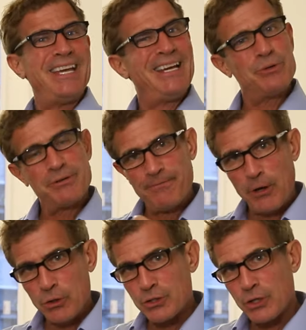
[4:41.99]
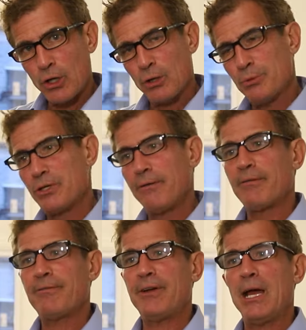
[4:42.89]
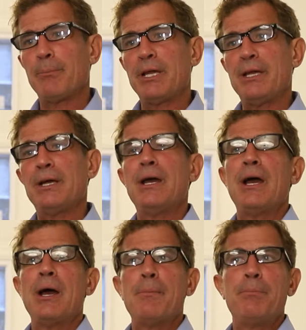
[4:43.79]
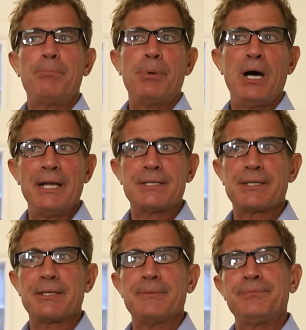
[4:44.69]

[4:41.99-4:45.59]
it was functional, it was good for family, but